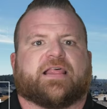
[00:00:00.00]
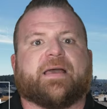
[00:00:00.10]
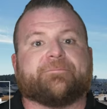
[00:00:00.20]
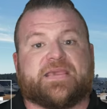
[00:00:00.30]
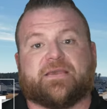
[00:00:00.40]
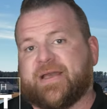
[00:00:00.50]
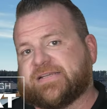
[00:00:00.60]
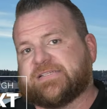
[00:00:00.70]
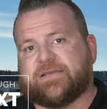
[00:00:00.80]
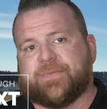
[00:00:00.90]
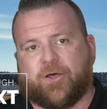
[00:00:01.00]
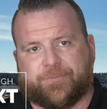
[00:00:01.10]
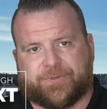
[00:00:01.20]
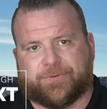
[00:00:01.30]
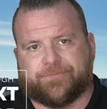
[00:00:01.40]
Let me and my team
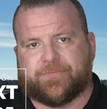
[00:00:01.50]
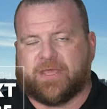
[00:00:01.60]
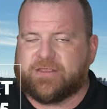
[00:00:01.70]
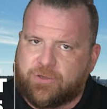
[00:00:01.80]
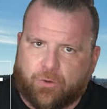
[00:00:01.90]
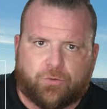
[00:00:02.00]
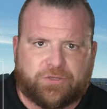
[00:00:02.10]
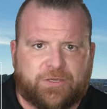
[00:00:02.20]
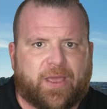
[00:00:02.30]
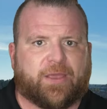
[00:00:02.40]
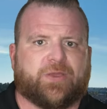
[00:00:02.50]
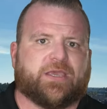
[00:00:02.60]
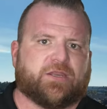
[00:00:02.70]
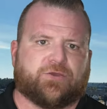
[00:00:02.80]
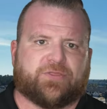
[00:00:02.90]
help you. And the only way we
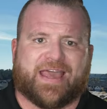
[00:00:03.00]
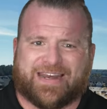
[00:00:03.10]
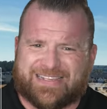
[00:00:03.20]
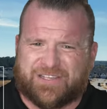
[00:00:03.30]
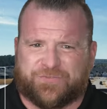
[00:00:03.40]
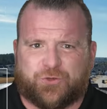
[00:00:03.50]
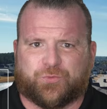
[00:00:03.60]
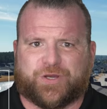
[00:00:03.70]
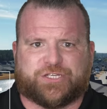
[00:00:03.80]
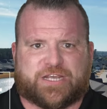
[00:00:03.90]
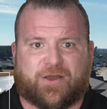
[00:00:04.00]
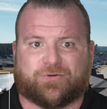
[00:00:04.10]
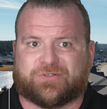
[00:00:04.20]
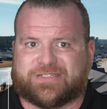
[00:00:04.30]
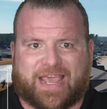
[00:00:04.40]
can do that is if you reach
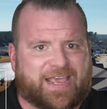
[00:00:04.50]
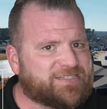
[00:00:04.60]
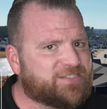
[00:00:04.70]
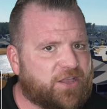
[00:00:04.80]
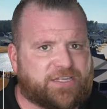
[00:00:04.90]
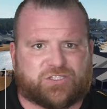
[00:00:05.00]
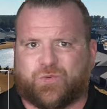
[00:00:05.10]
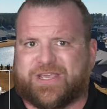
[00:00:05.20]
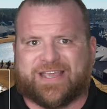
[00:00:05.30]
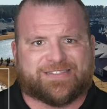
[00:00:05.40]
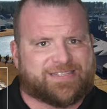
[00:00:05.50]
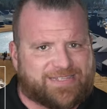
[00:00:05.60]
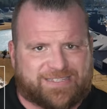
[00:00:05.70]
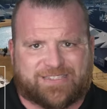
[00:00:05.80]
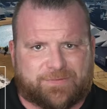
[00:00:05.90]
out. Days, nights, weekends,
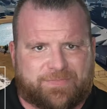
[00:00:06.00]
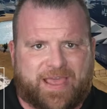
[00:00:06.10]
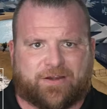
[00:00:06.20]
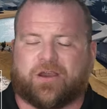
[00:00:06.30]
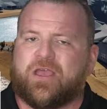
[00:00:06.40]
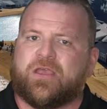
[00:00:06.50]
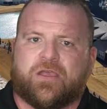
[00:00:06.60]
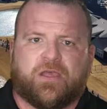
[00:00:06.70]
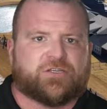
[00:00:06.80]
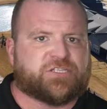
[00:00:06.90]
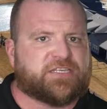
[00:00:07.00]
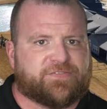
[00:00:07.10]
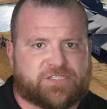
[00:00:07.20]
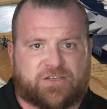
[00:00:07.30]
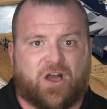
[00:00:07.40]
it doesn't matter. Just
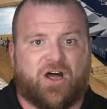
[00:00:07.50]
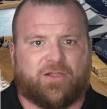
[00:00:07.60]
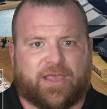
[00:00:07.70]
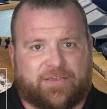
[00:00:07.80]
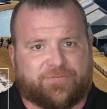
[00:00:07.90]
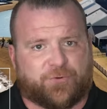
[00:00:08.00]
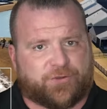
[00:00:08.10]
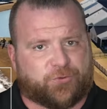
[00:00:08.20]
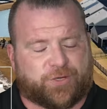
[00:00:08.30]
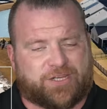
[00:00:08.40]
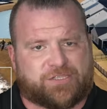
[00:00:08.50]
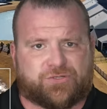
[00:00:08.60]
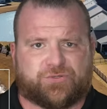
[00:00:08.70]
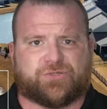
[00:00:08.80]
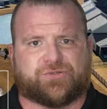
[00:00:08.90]
give us a call,
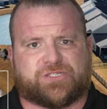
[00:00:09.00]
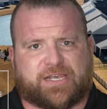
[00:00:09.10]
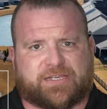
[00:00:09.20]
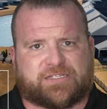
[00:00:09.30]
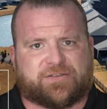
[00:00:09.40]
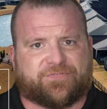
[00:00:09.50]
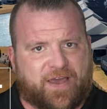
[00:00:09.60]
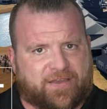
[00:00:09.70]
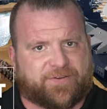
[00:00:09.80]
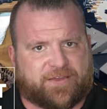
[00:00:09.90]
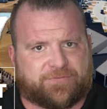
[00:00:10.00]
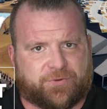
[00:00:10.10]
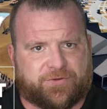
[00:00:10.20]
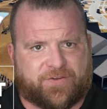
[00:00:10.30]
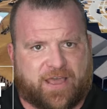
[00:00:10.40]

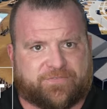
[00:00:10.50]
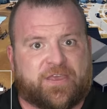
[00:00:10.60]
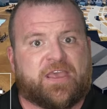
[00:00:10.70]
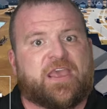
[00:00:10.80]
843-226-5535.